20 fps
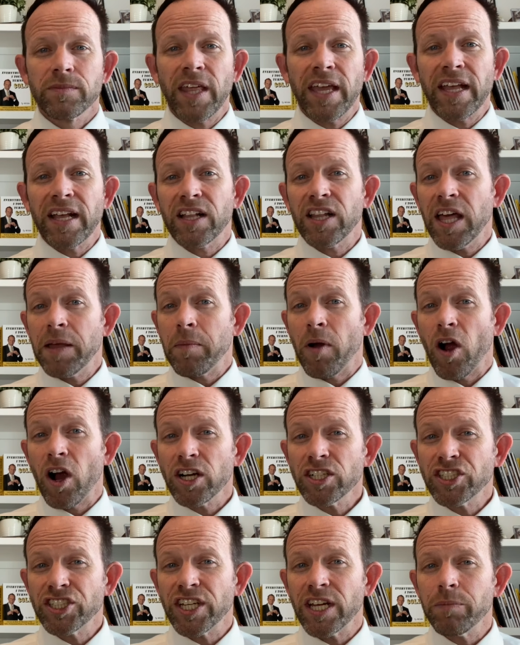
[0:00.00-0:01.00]
They can claim
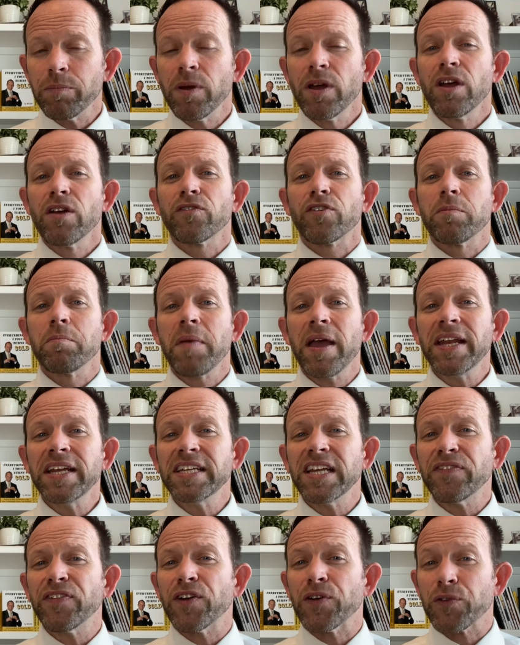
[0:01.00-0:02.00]
hardship for many
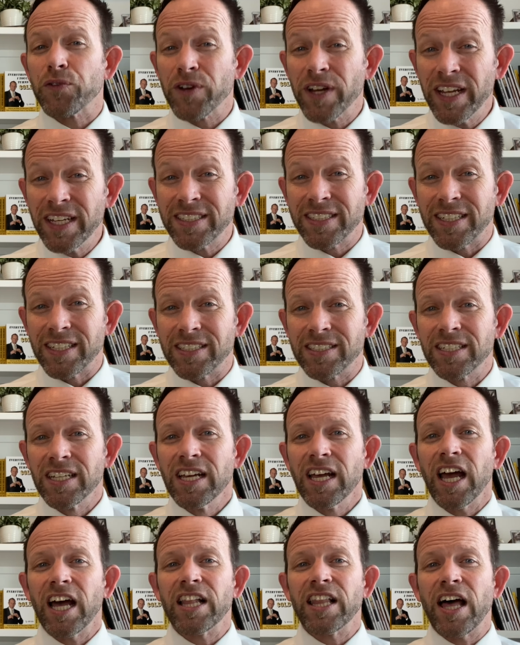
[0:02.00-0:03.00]
different reasons,
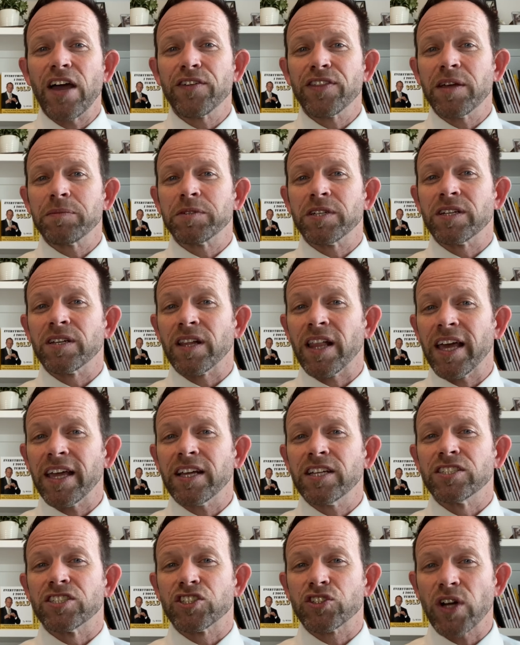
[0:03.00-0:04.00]
allowing them to delay
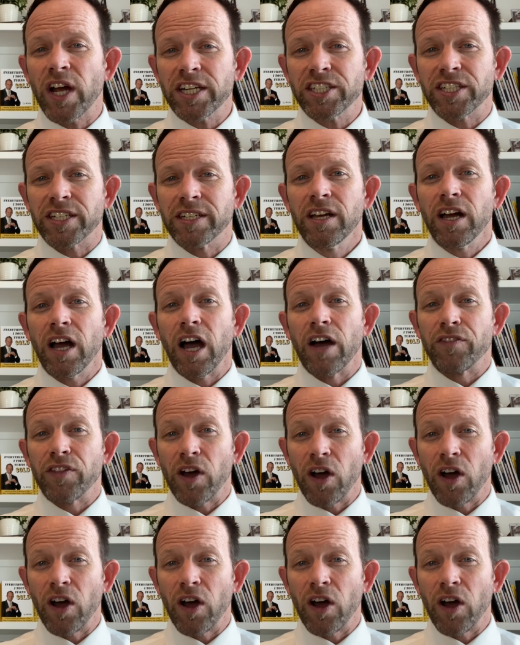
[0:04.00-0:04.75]
construction of the